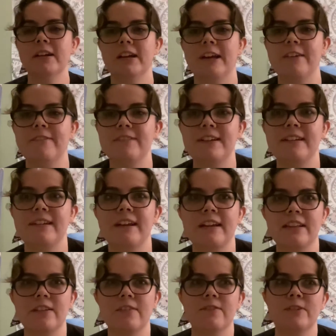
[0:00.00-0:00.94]
I feel
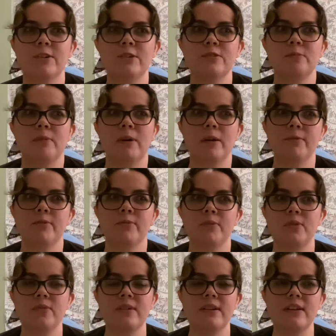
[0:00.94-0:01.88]
like the first Marvel
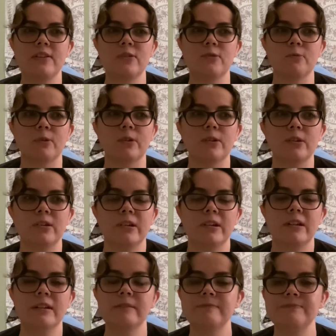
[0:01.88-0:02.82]
movies were
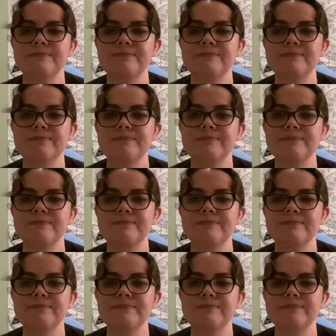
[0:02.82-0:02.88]
good,